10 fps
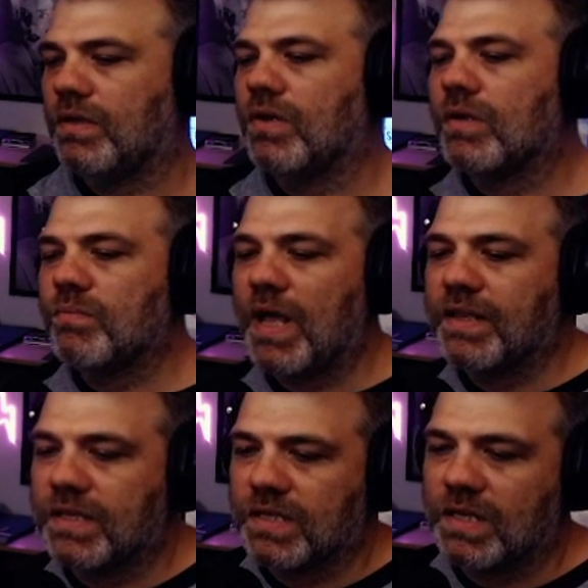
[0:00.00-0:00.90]
You could make
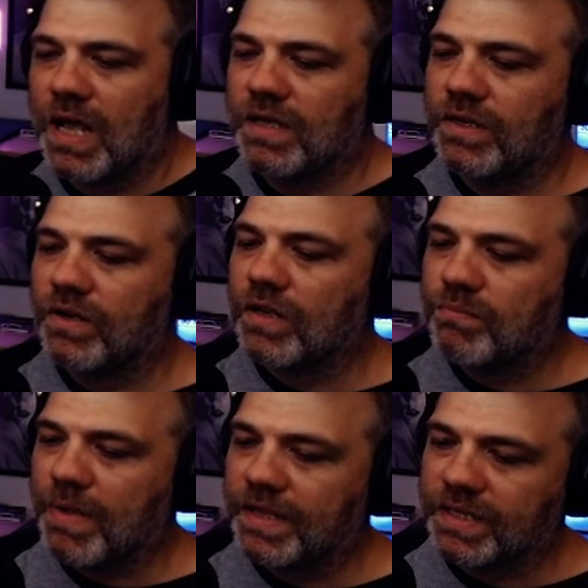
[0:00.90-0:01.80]
this you
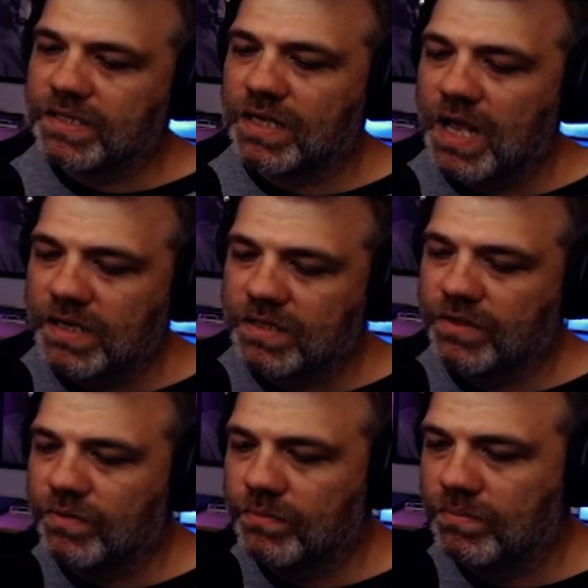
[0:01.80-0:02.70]
could make this a costume.
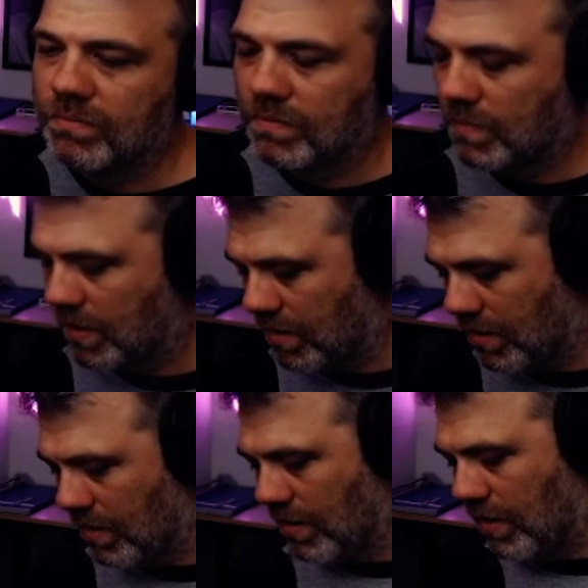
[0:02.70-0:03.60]

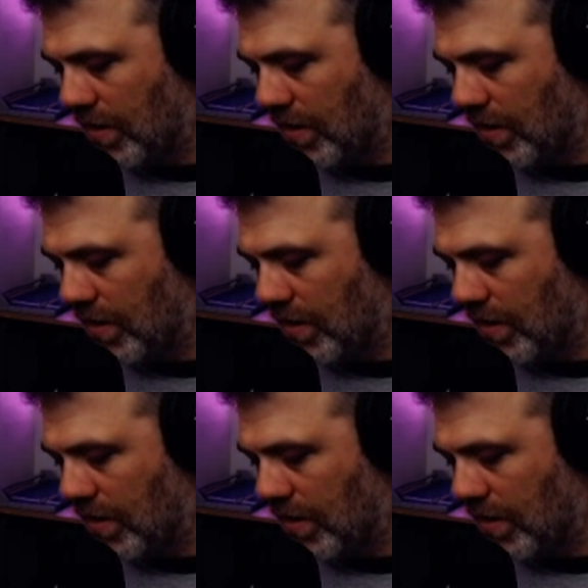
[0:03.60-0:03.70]
You know,